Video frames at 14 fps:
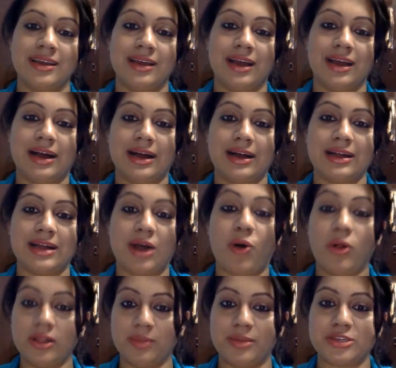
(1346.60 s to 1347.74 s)

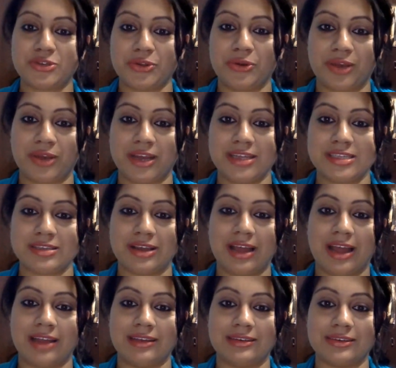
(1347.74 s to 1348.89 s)
all the best to your kids,
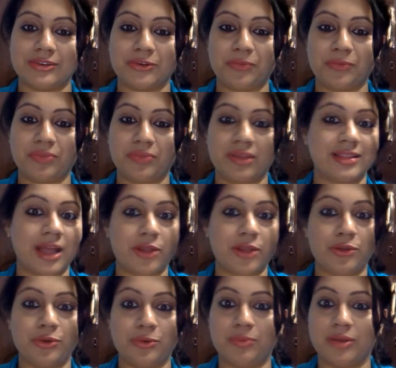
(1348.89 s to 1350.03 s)
and thank
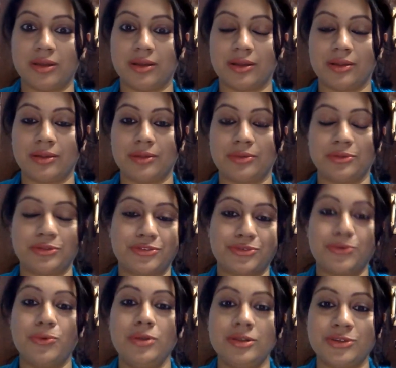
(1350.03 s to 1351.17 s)
you to the
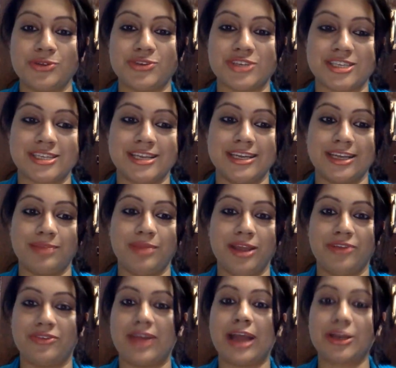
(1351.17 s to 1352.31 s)
school to just letting me
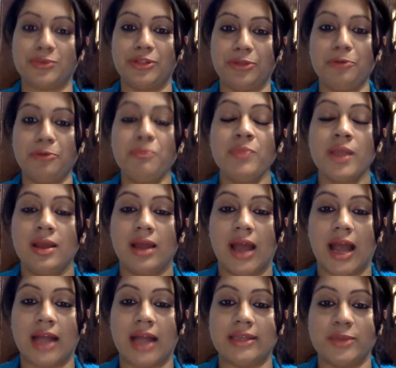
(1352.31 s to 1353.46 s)
interact with you
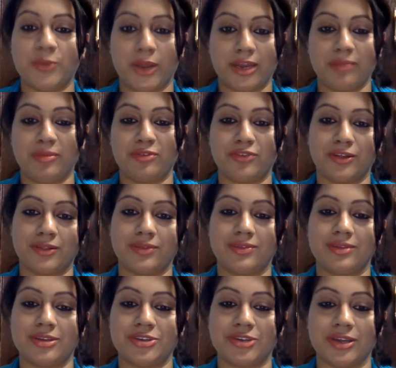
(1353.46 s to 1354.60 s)
and inviting me for this
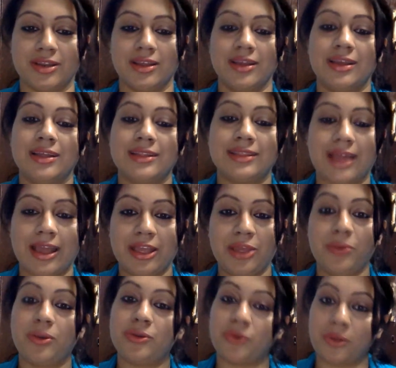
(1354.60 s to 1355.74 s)
session. Thank
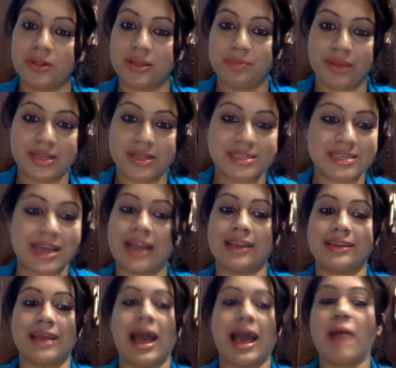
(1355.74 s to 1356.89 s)
you and all the best,
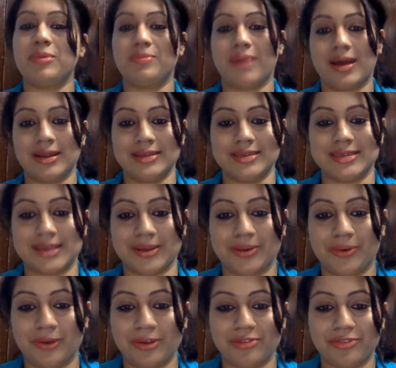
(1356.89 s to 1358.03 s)
and happy parenting,
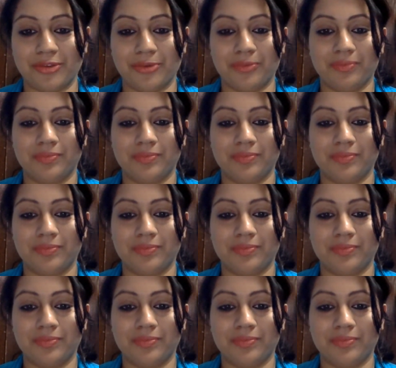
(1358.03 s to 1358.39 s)
all of you.